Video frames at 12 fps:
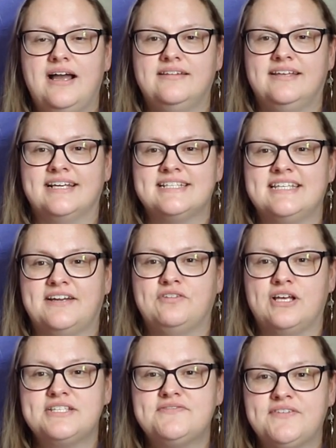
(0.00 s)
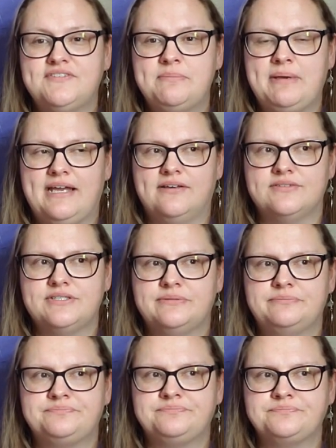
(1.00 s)
like I said, I've lost 50 pounds.
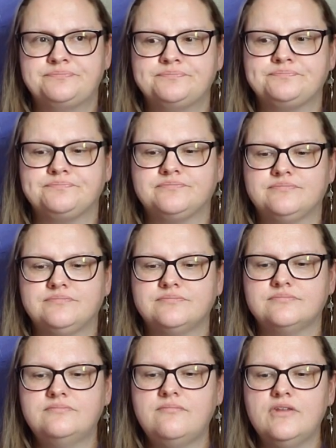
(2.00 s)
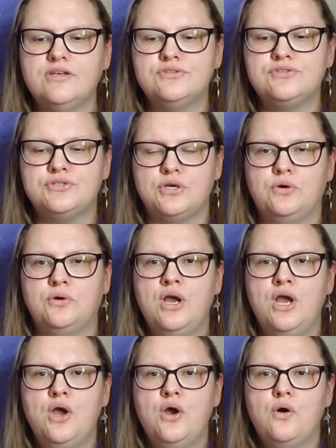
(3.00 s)
So
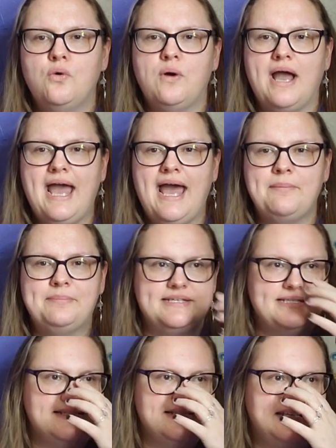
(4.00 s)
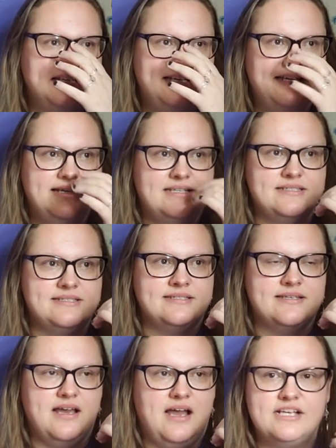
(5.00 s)
what happened
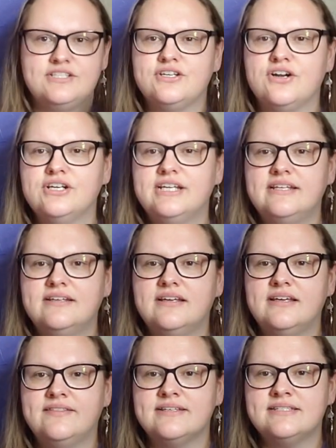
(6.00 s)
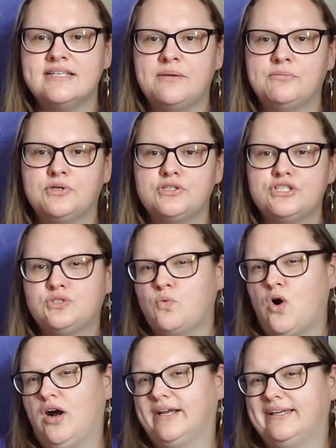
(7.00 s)
is I started in the summer just
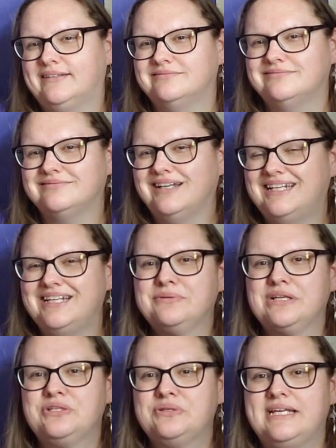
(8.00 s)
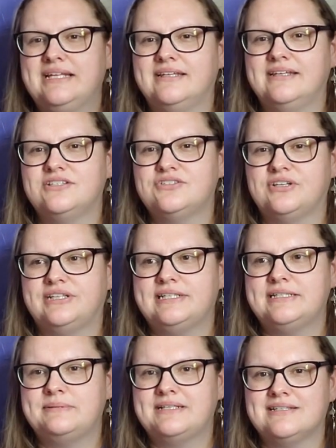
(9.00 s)
walking. I didn't want to do anything
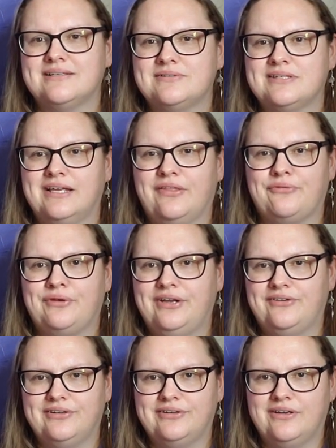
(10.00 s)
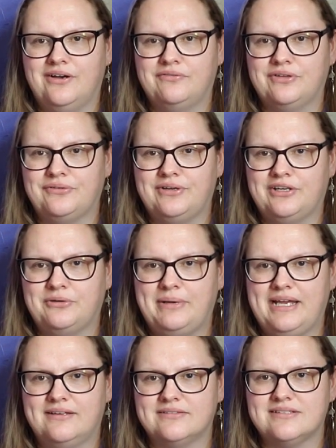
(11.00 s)
strenuous because I was like over 300
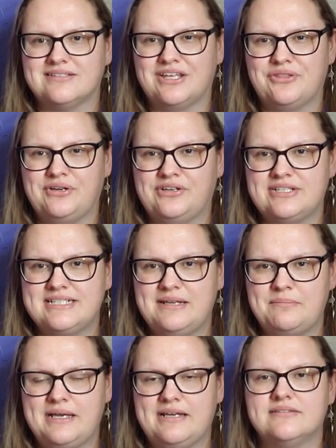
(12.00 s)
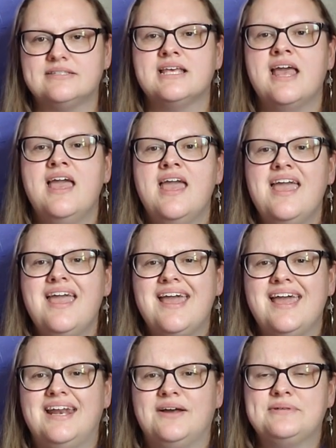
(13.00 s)
pounds. It's like 310 pounds.
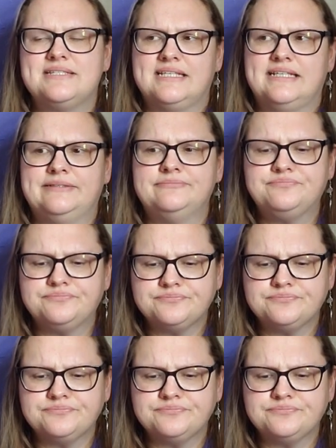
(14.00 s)
And I was like,